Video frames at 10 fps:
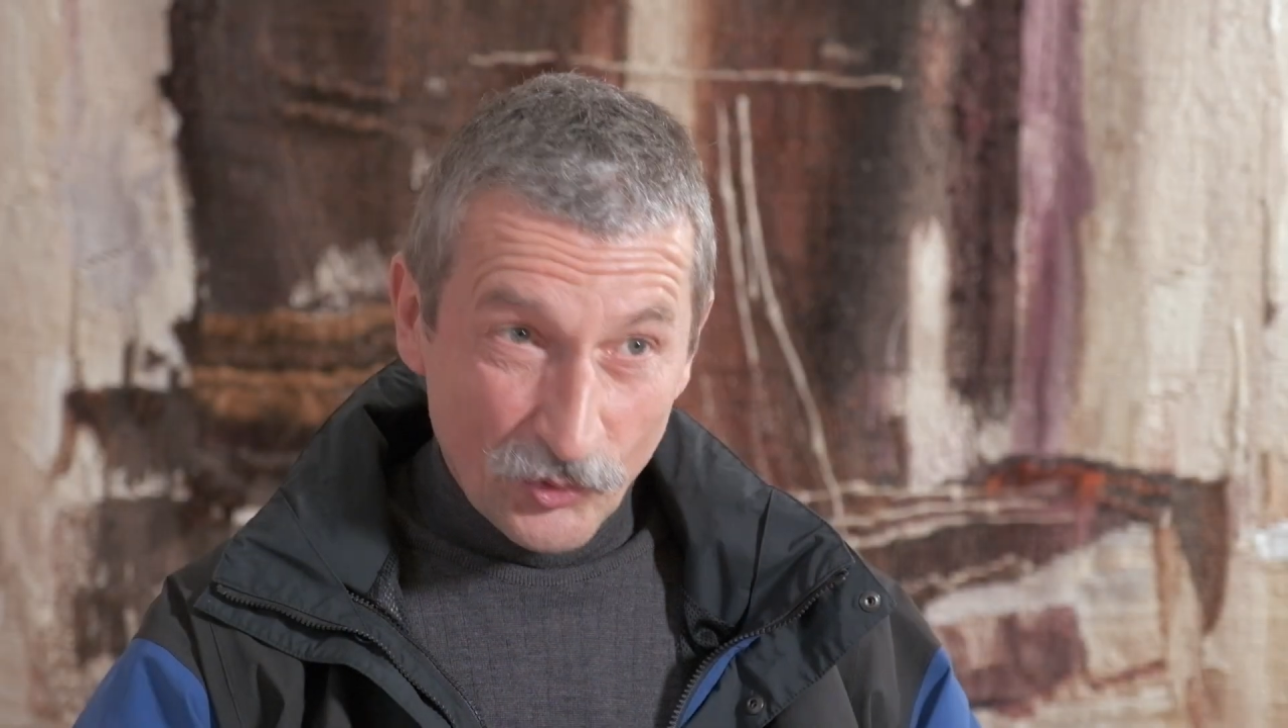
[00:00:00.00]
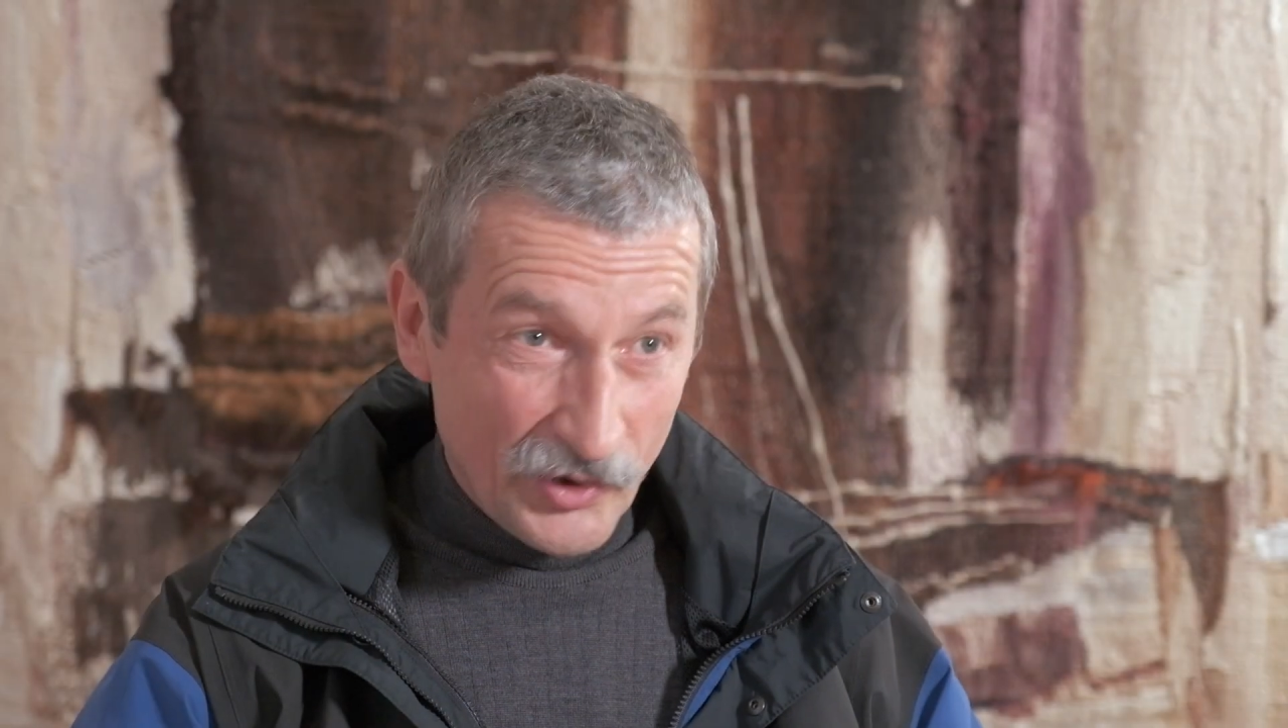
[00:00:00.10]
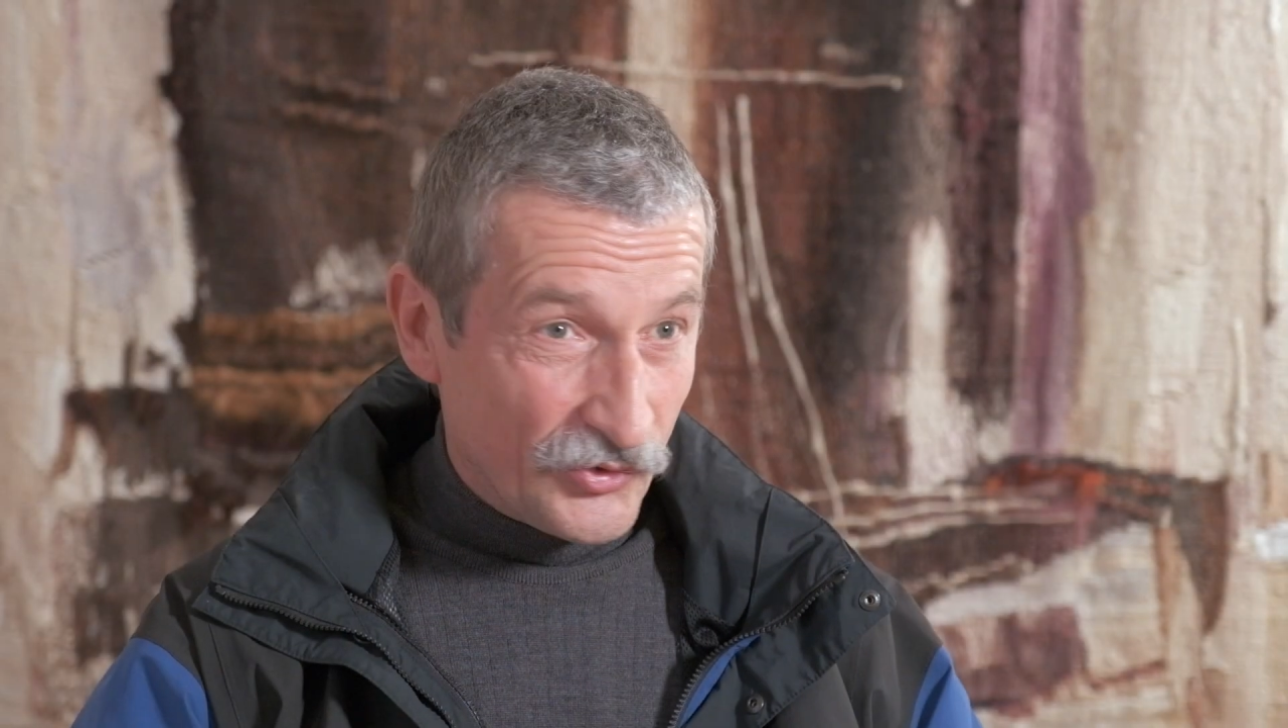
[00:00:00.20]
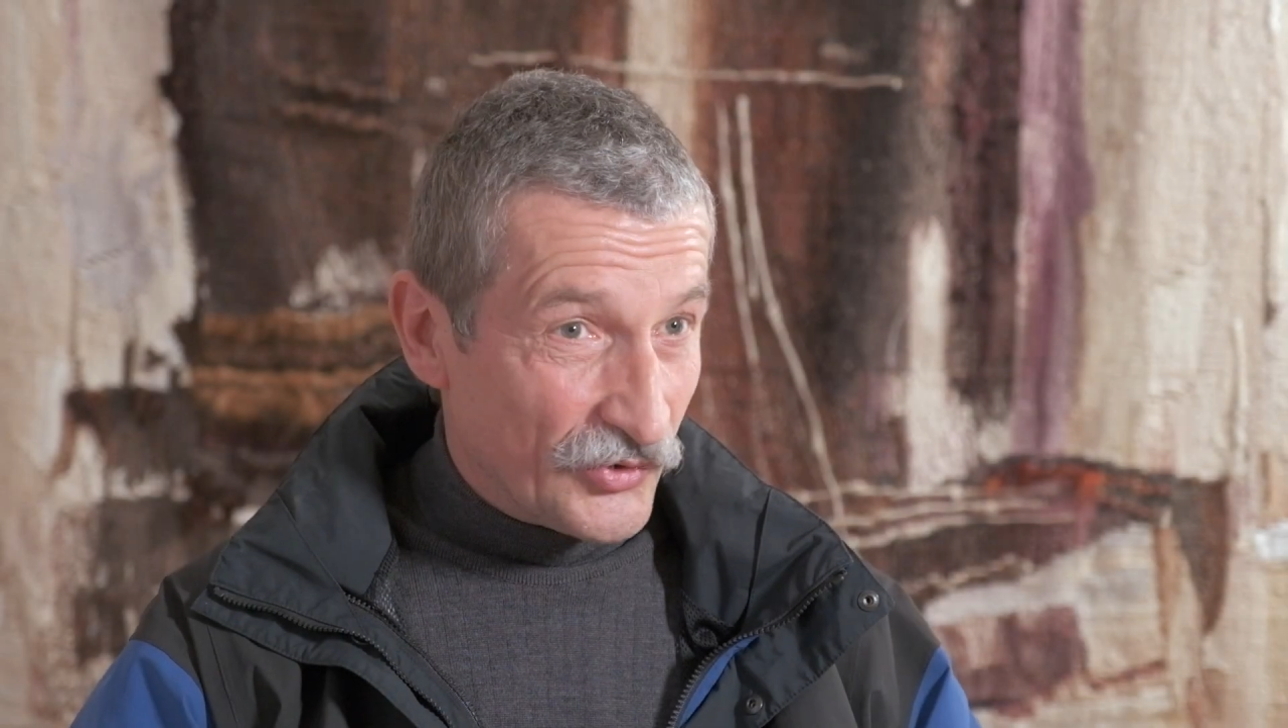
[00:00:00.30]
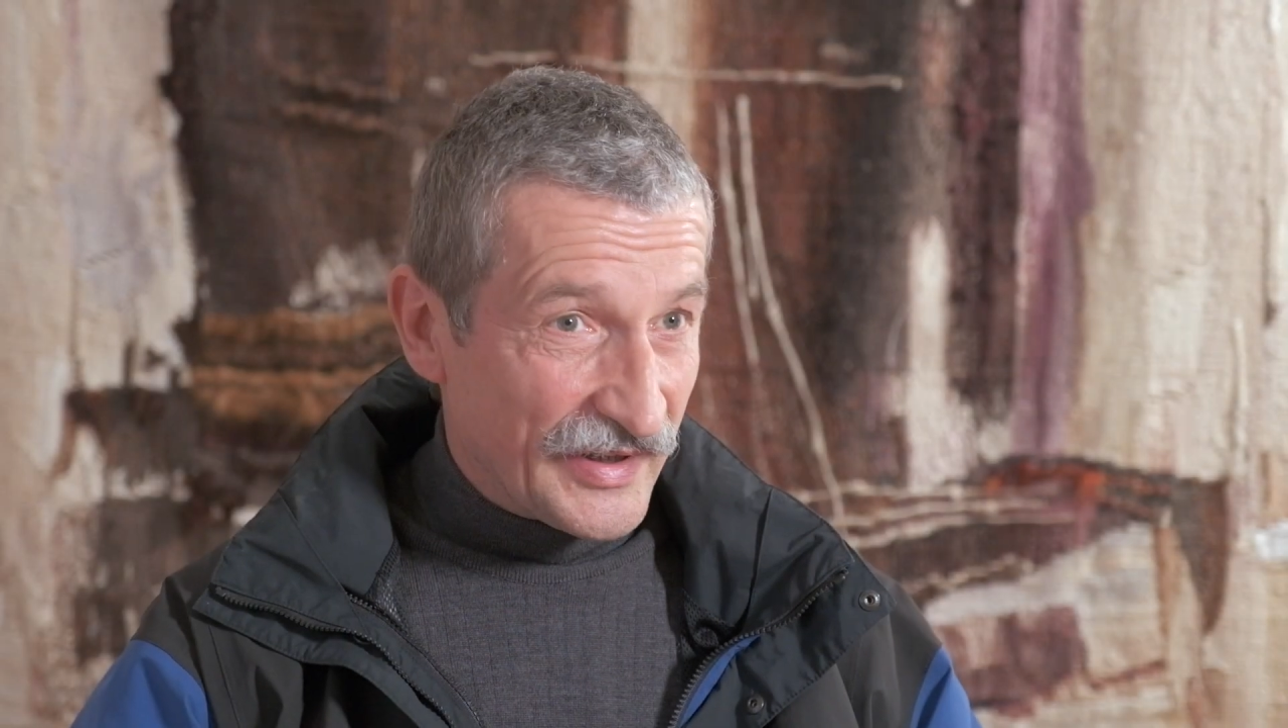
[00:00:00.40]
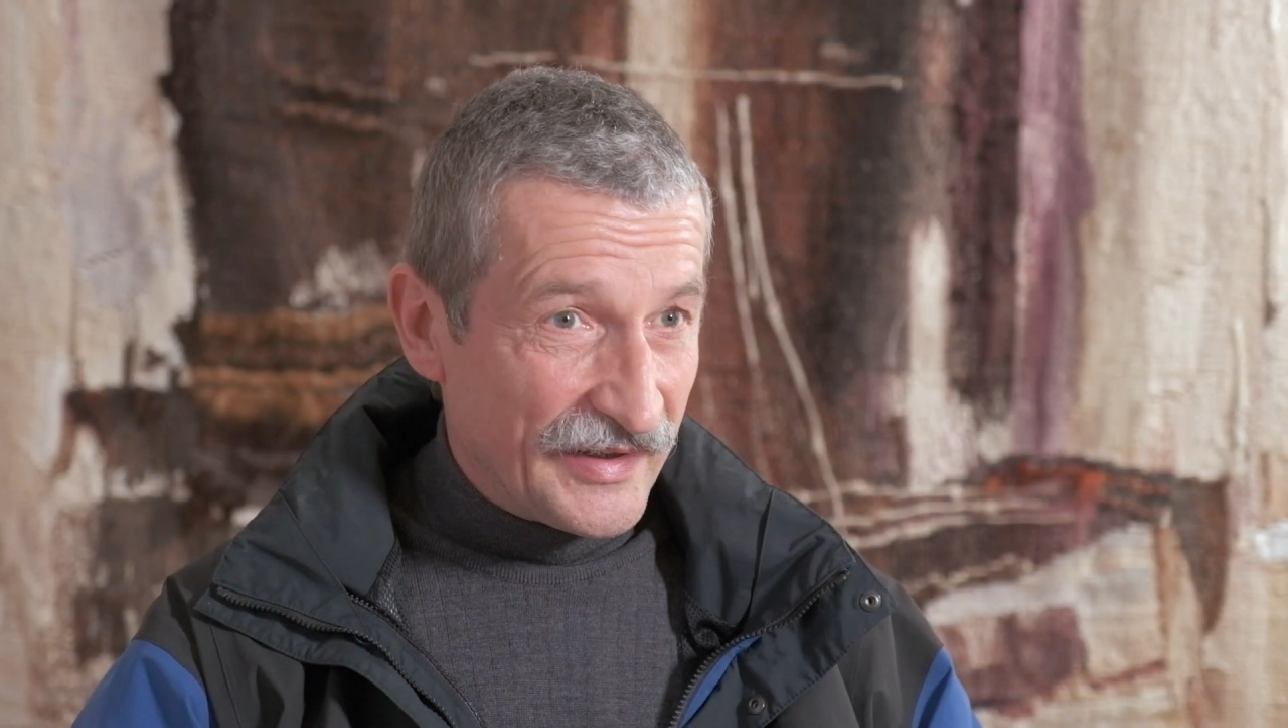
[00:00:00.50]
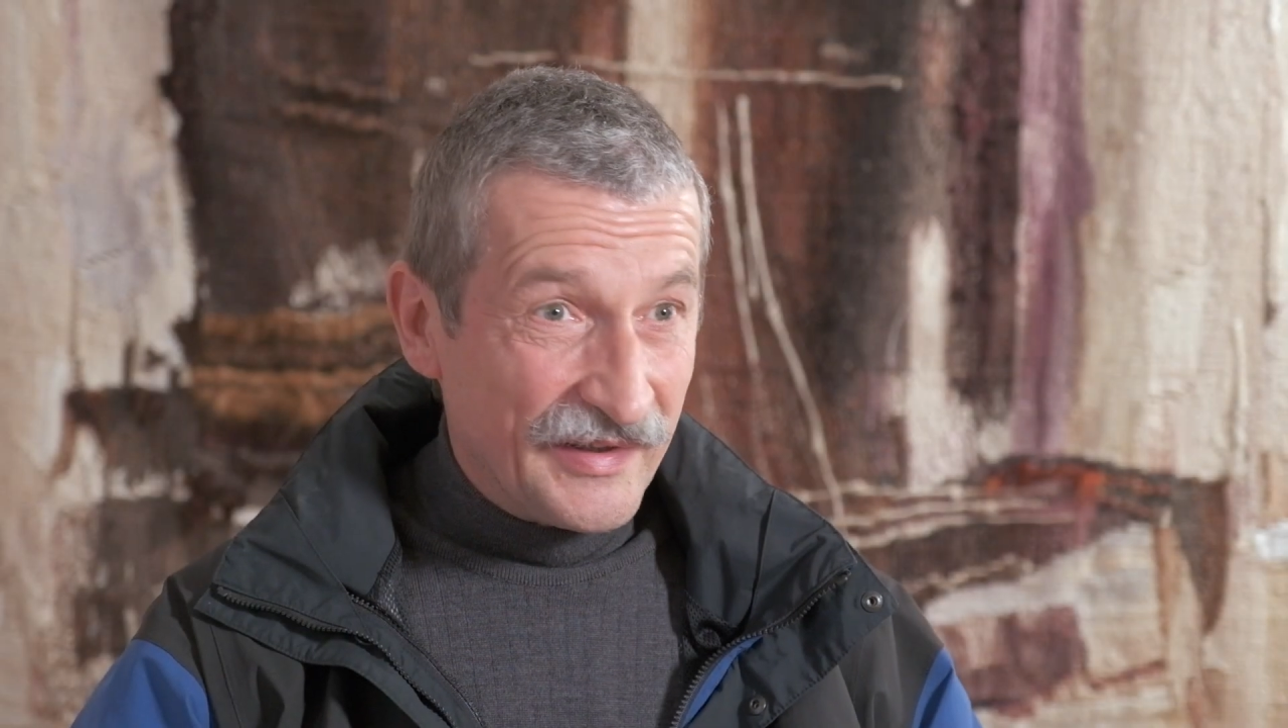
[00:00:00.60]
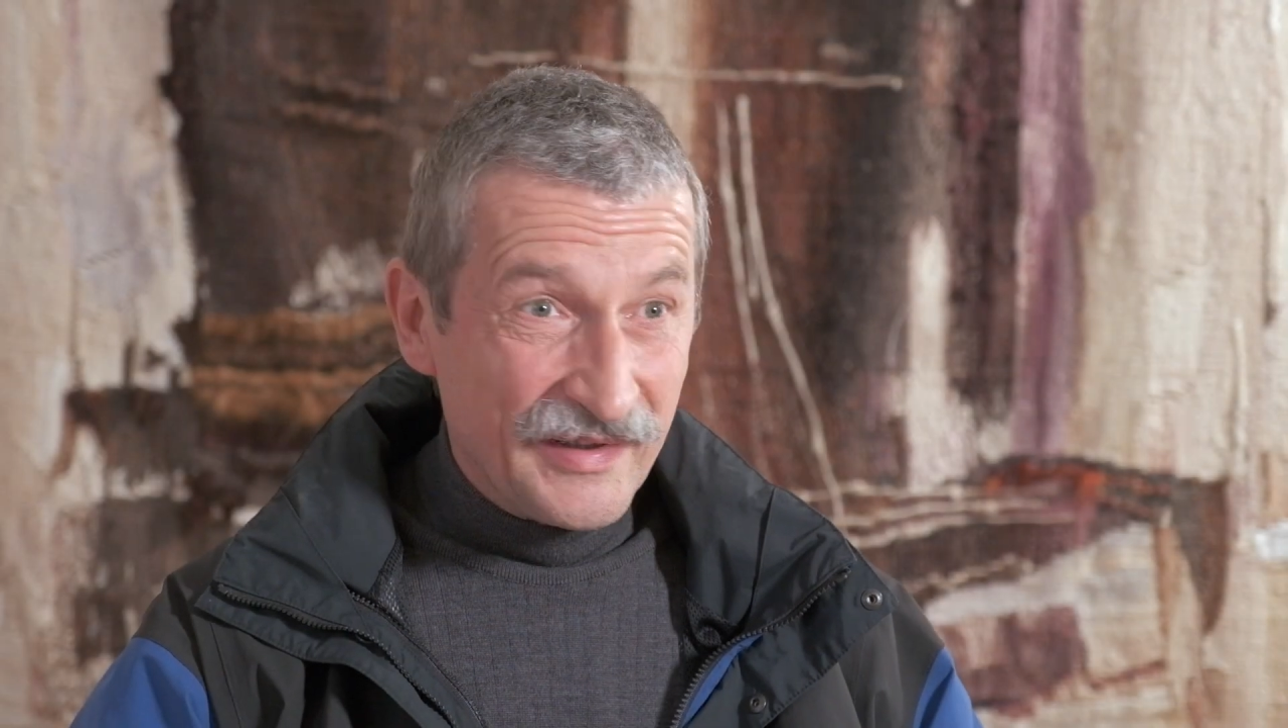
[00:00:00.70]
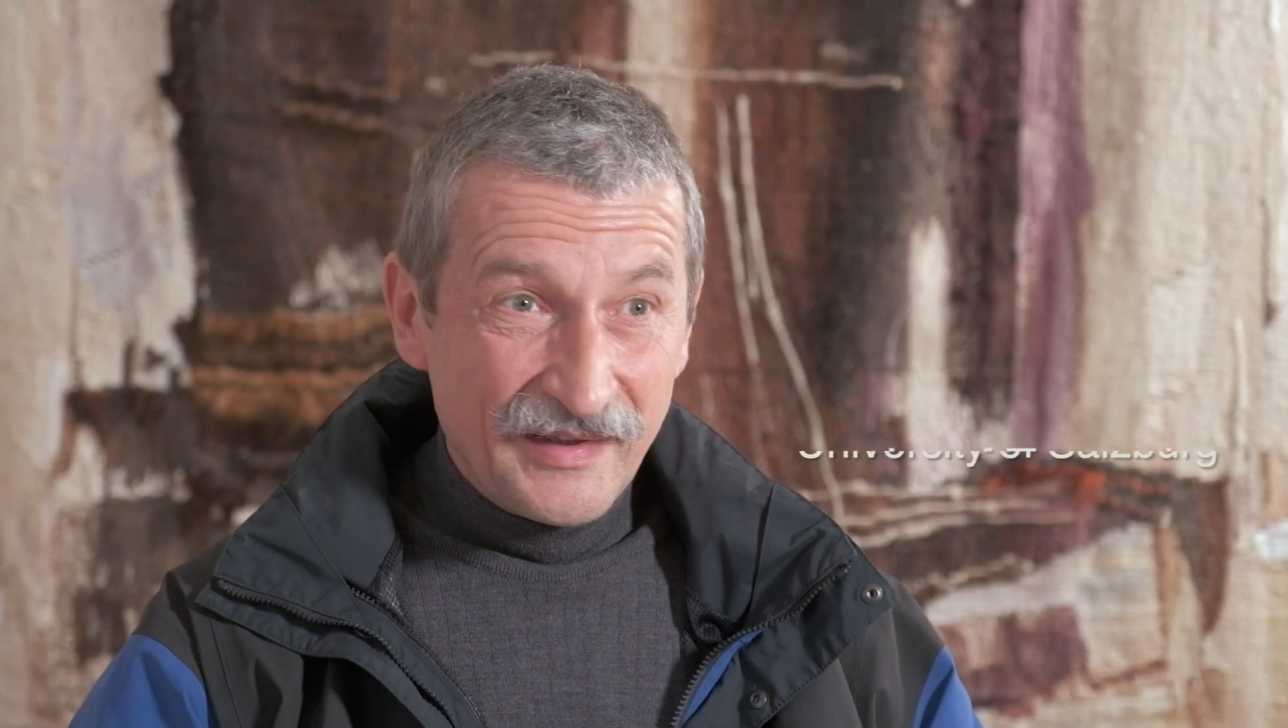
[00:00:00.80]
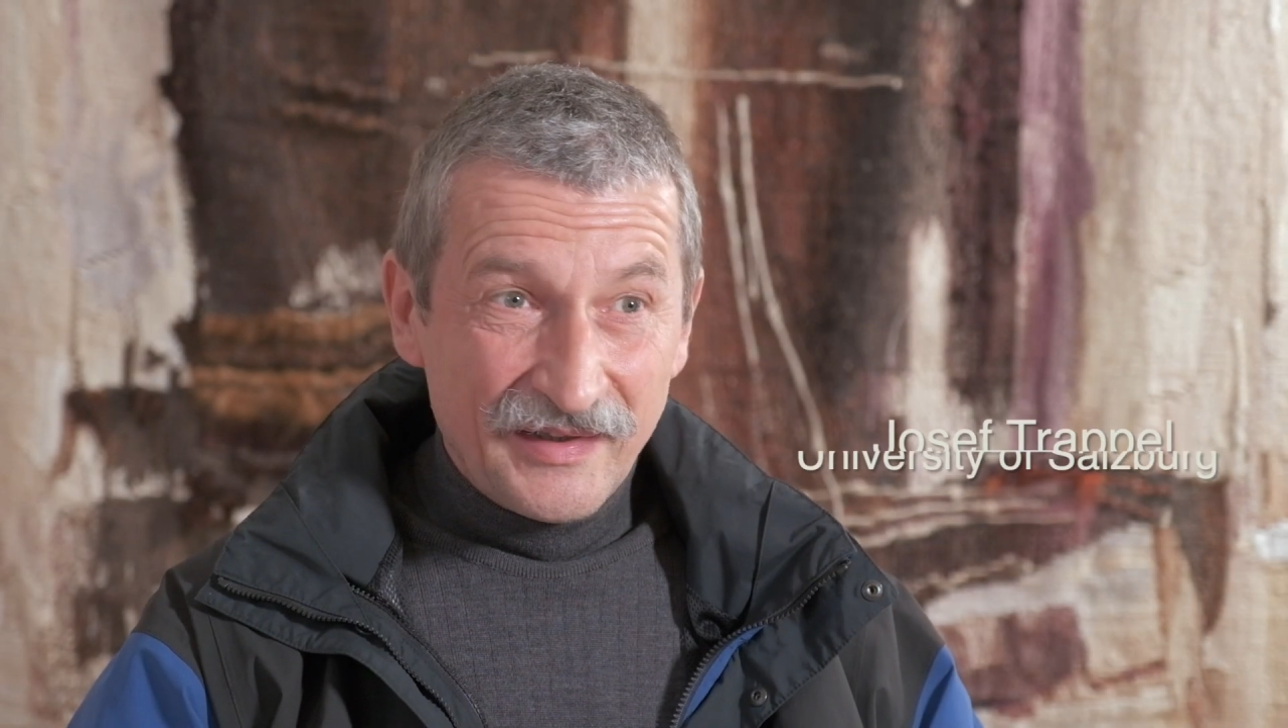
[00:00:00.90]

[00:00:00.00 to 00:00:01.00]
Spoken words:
to you today